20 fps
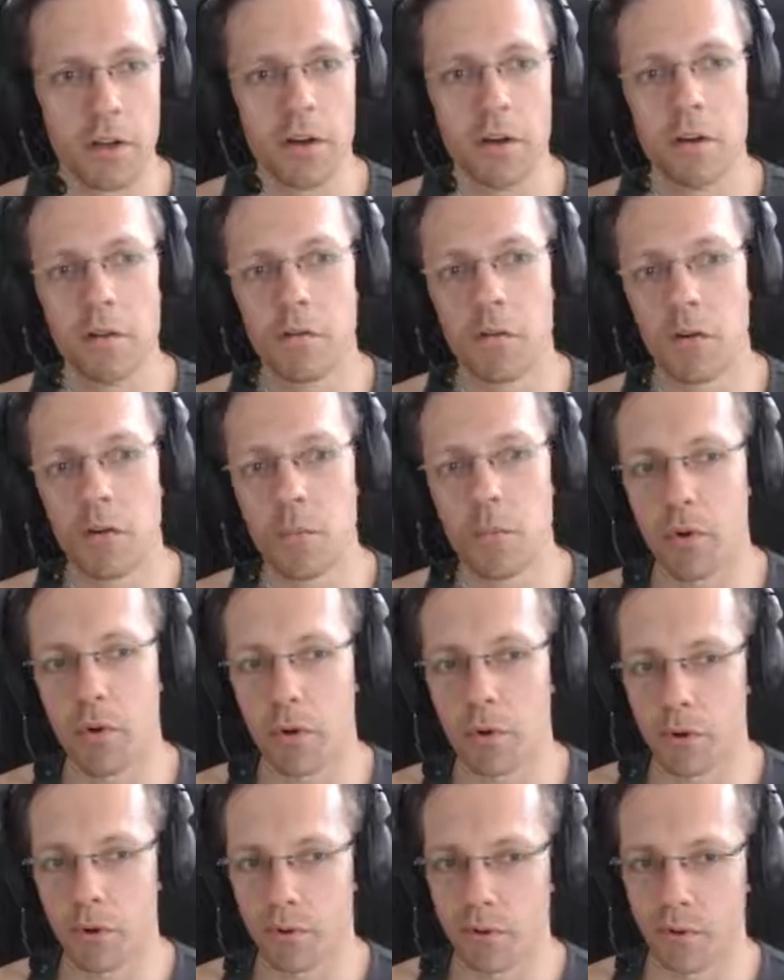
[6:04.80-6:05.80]
for a
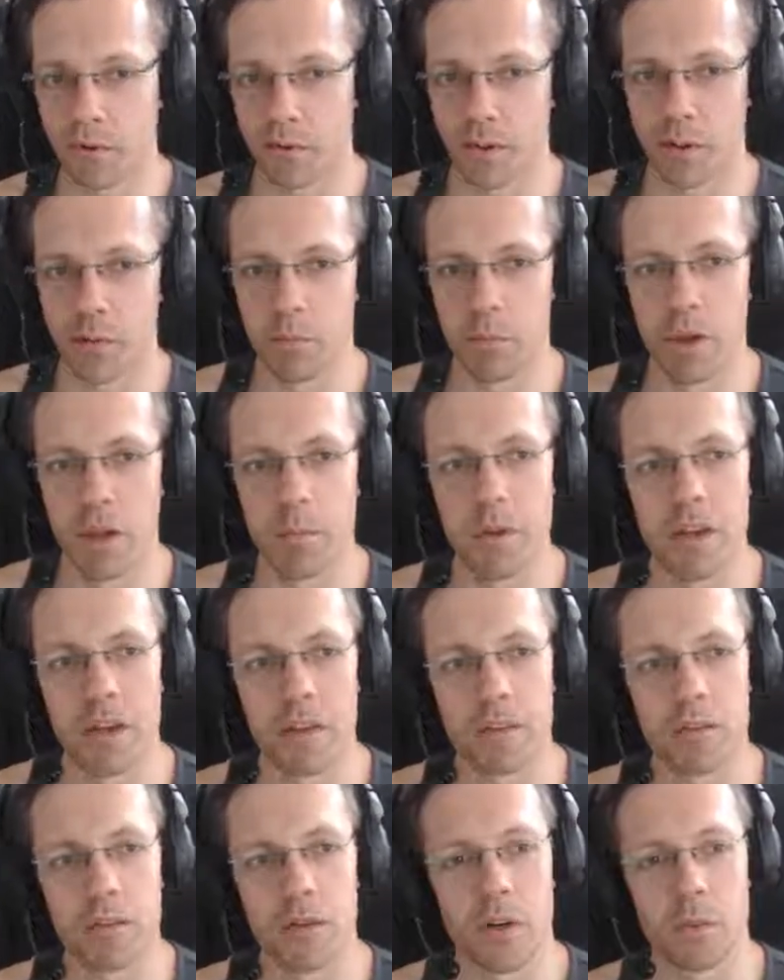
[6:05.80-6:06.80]
person that maybe
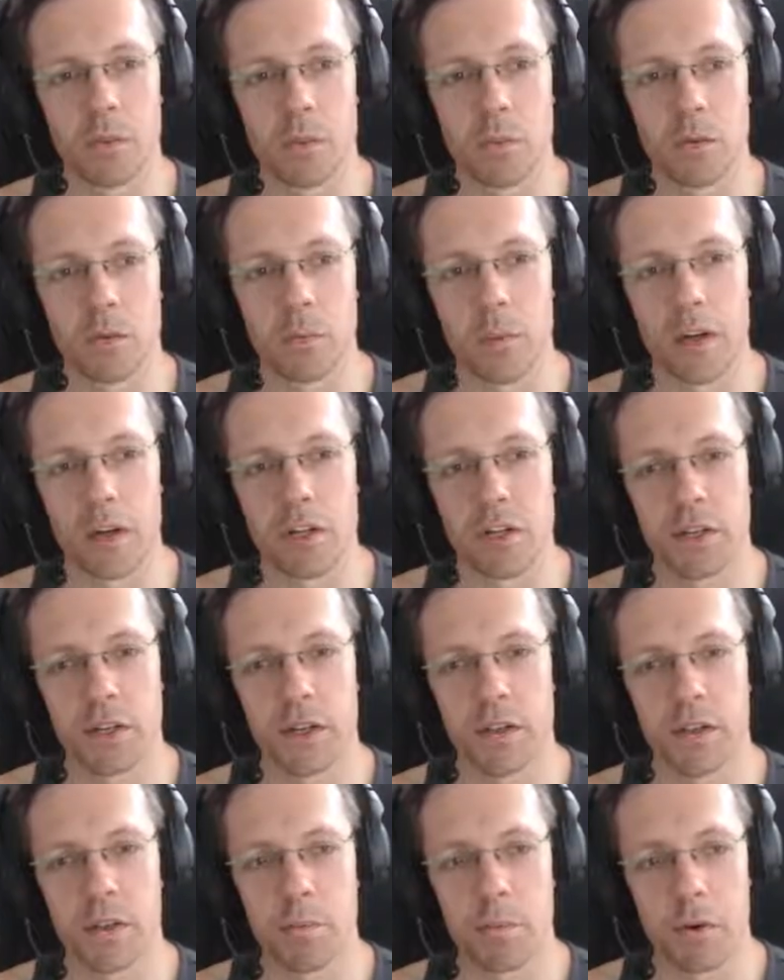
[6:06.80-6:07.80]
has trouble with benching
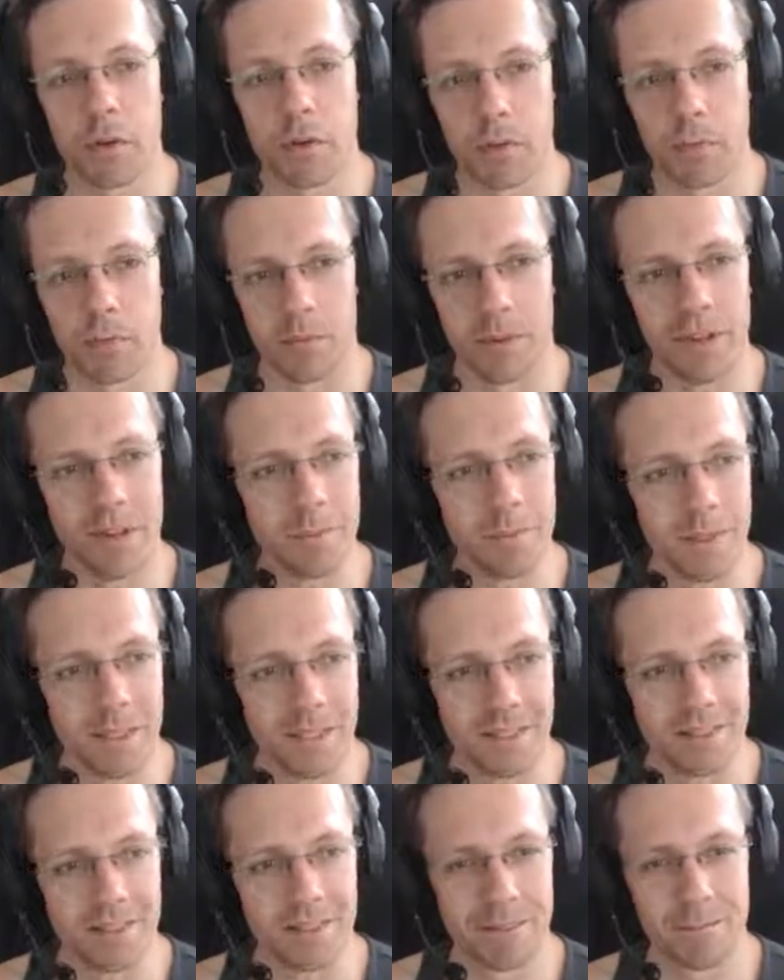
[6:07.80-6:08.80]
at the bottom, like me.
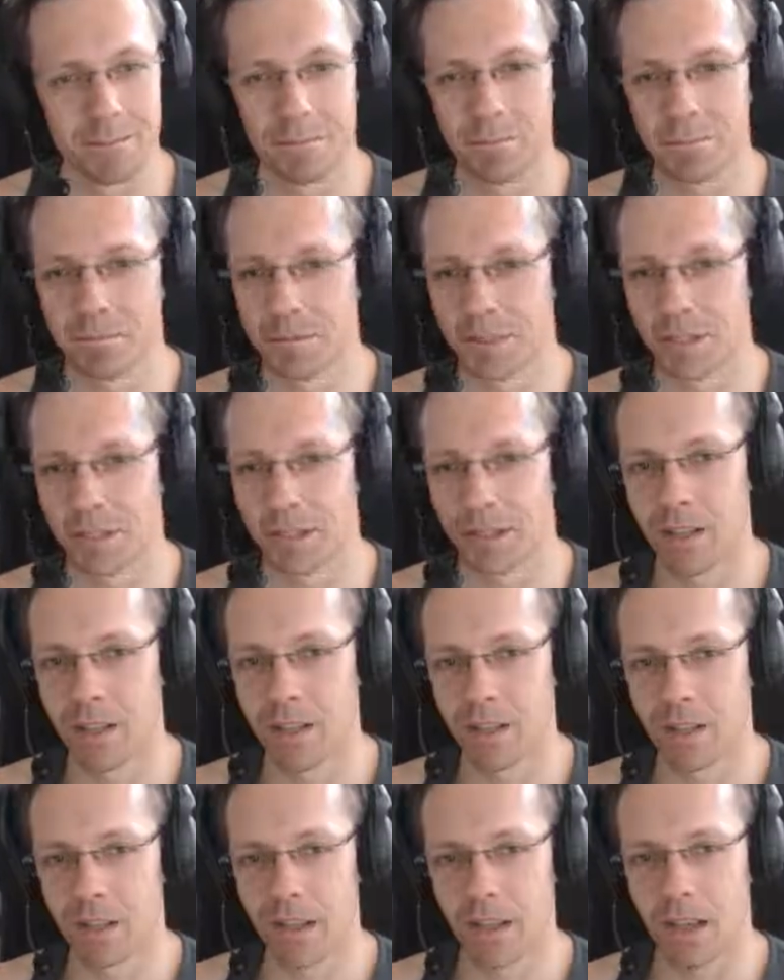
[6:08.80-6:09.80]

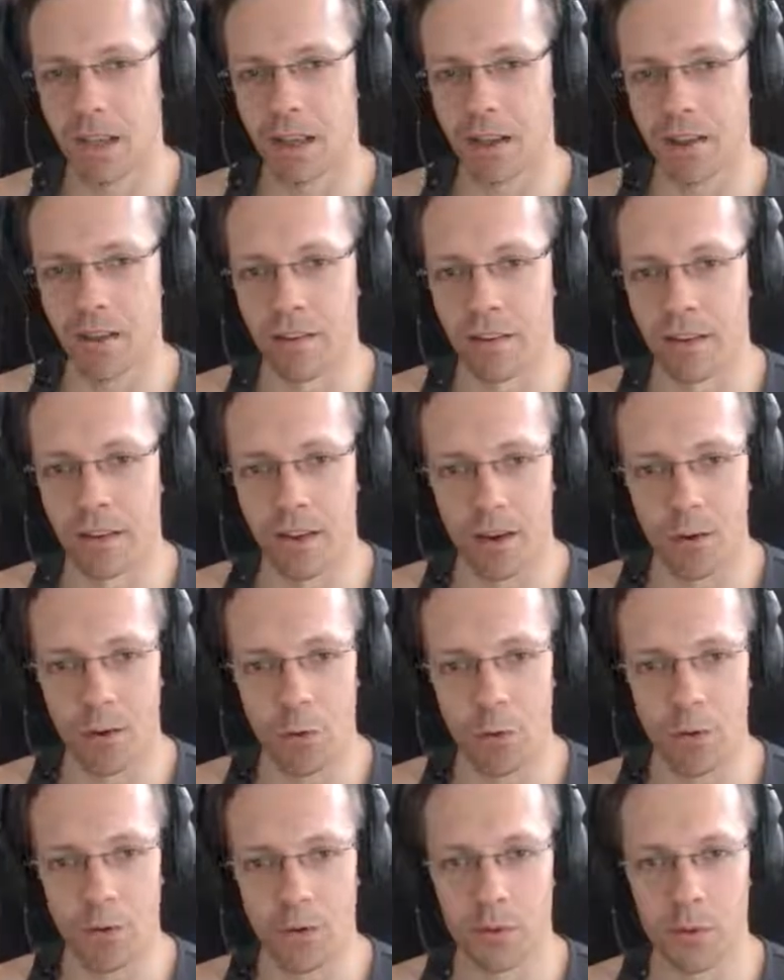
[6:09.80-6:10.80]
And
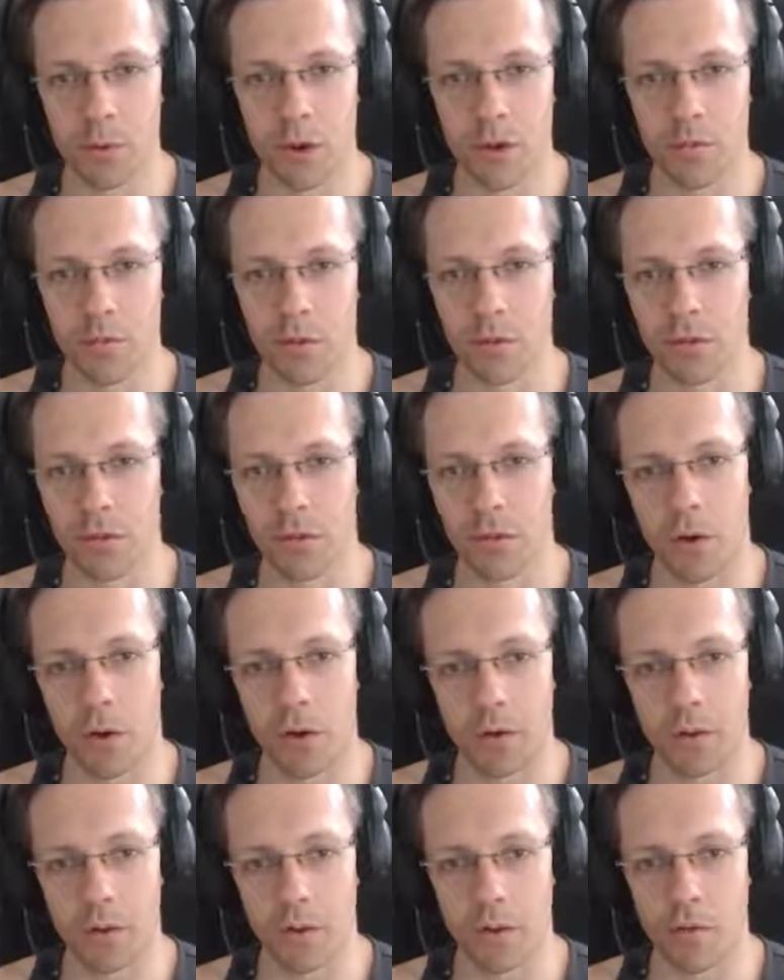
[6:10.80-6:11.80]
now you have to
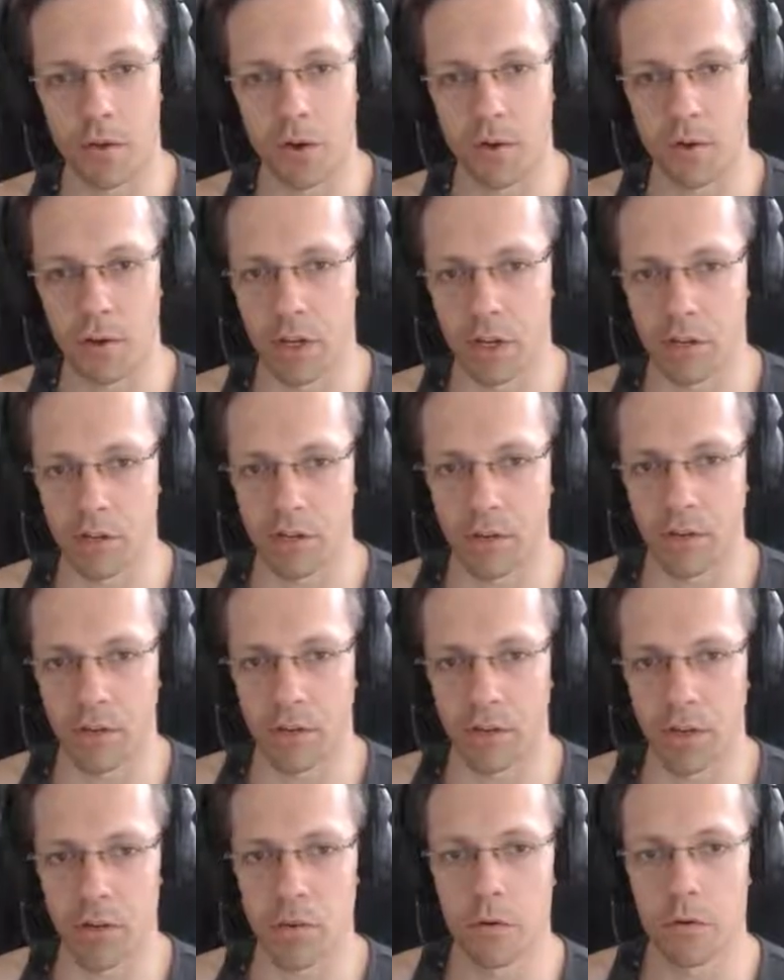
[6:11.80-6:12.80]
sort the variations
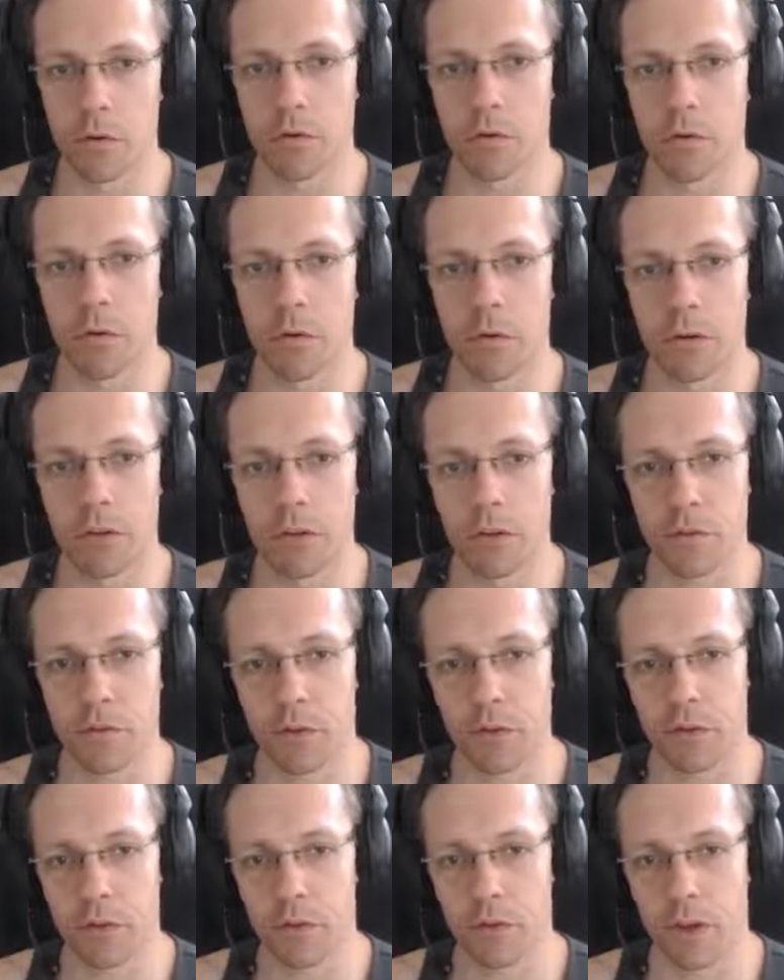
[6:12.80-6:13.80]
into 4
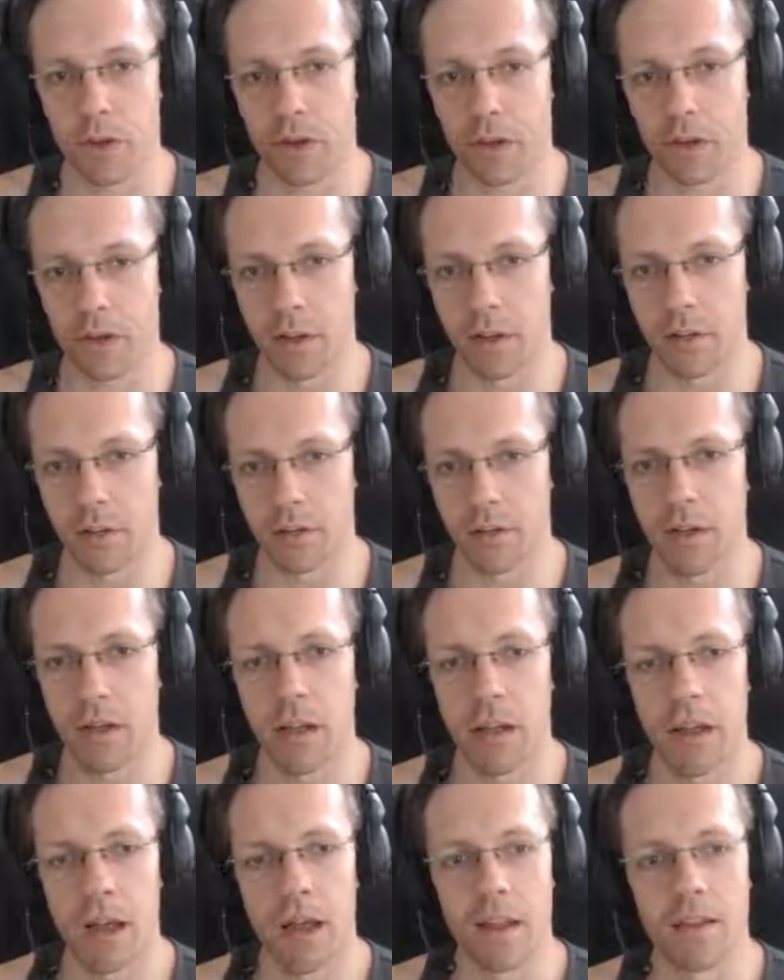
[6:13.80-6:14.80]
different training days
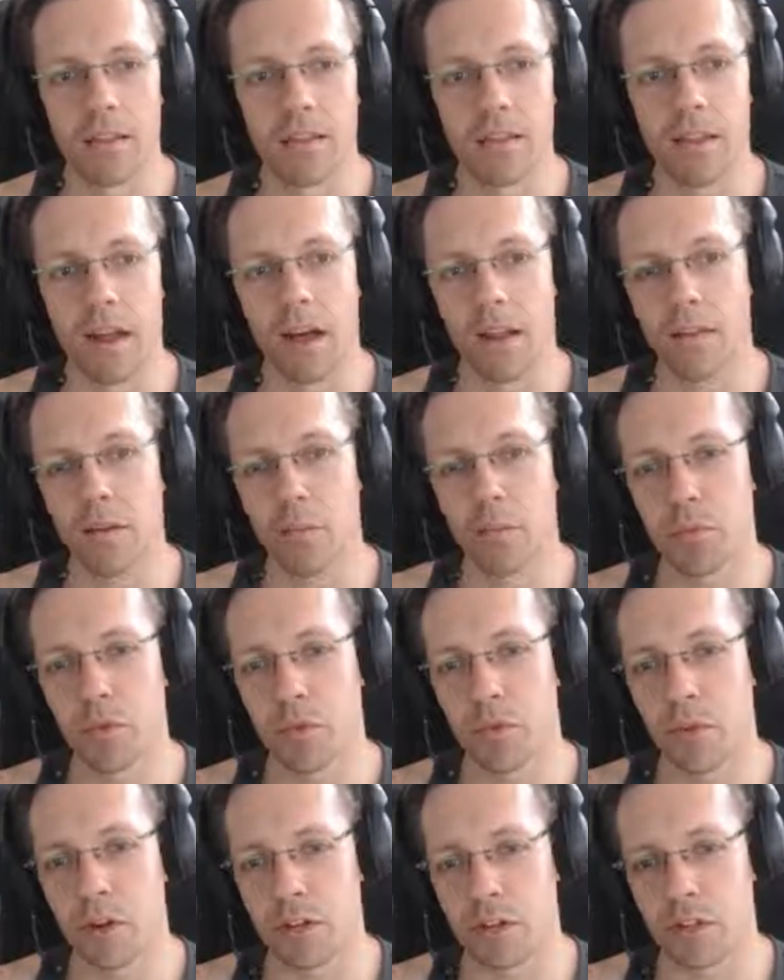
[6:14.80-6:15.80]
and start the
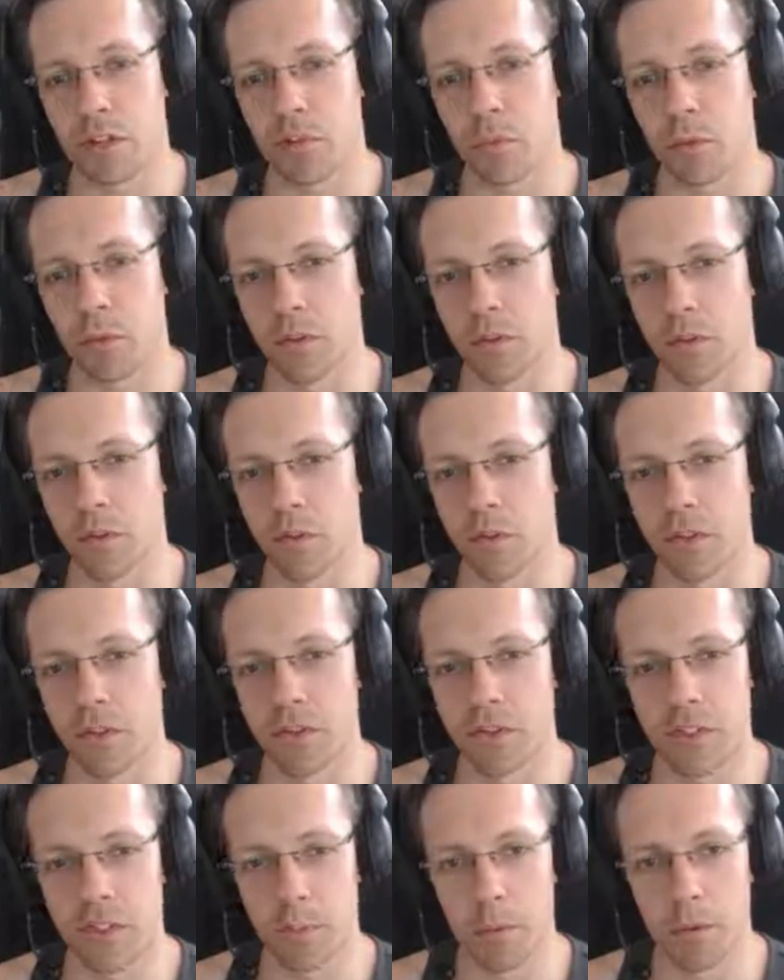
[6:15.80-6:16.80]
progression with a
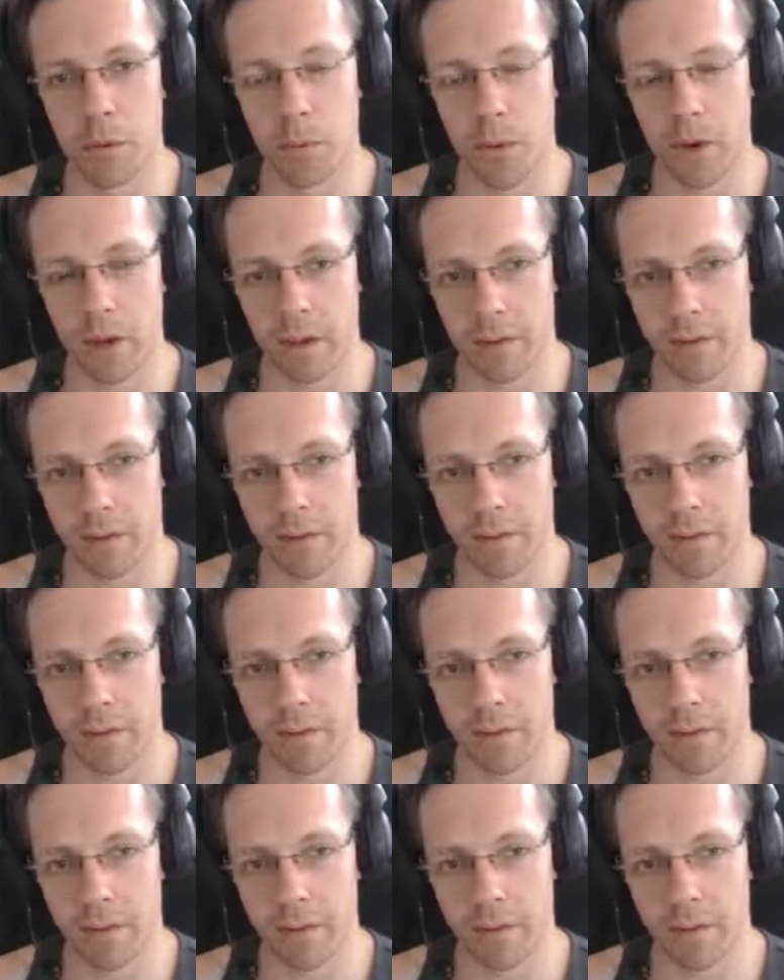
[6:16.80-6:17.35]
reasonable weight.